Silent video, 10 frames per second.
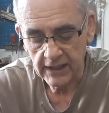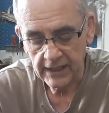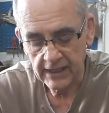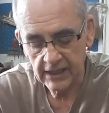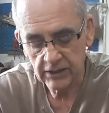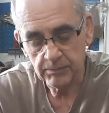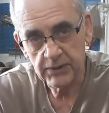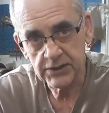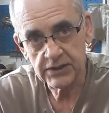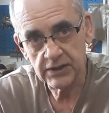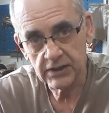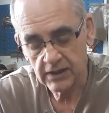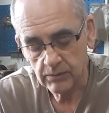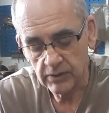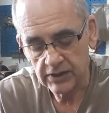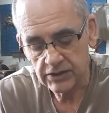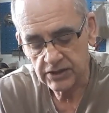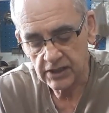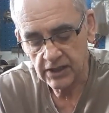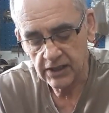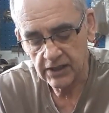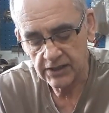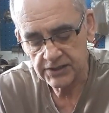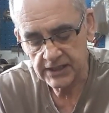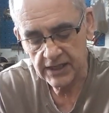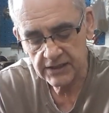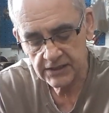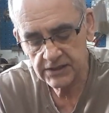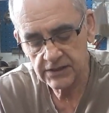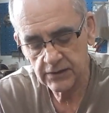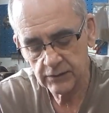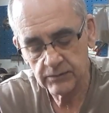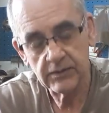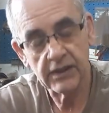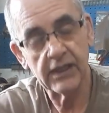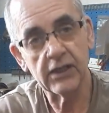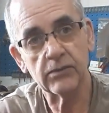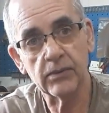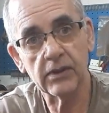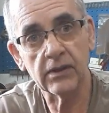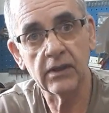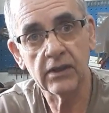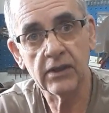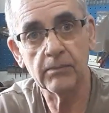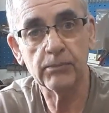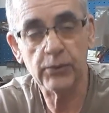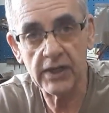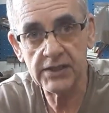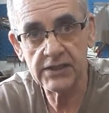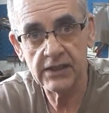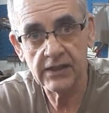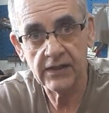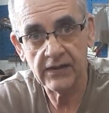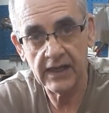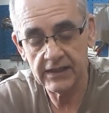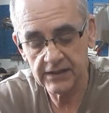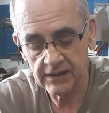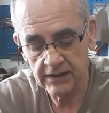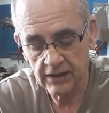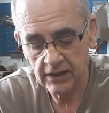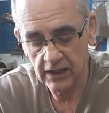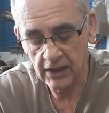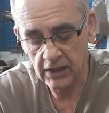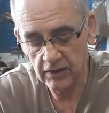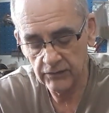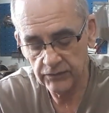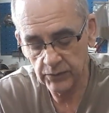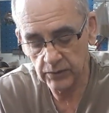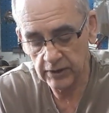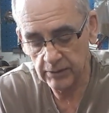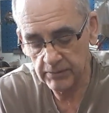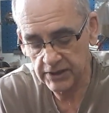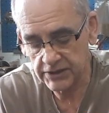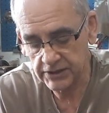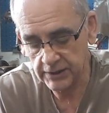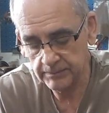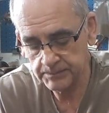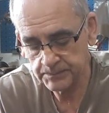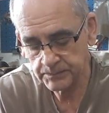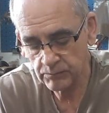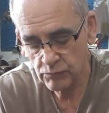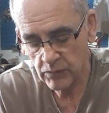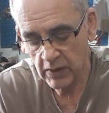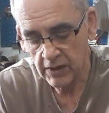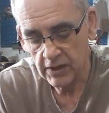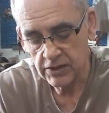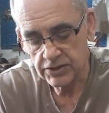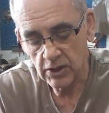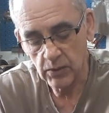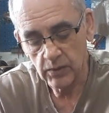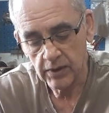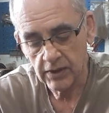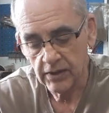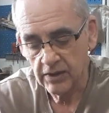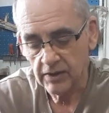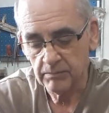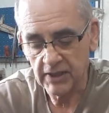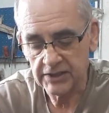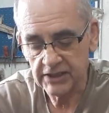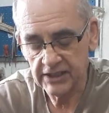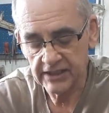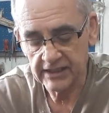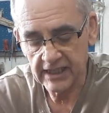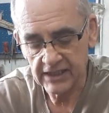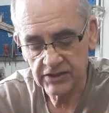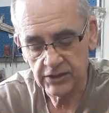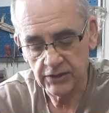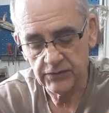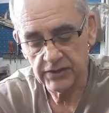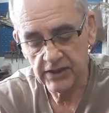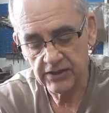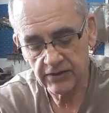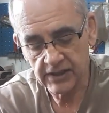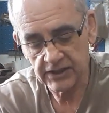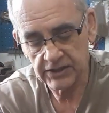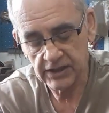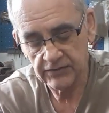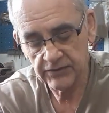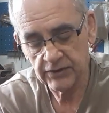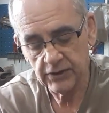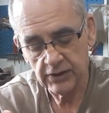And the piston, when it ascends, it will compress that fuel air mixture. So by turning that, you've turned the crankshaft,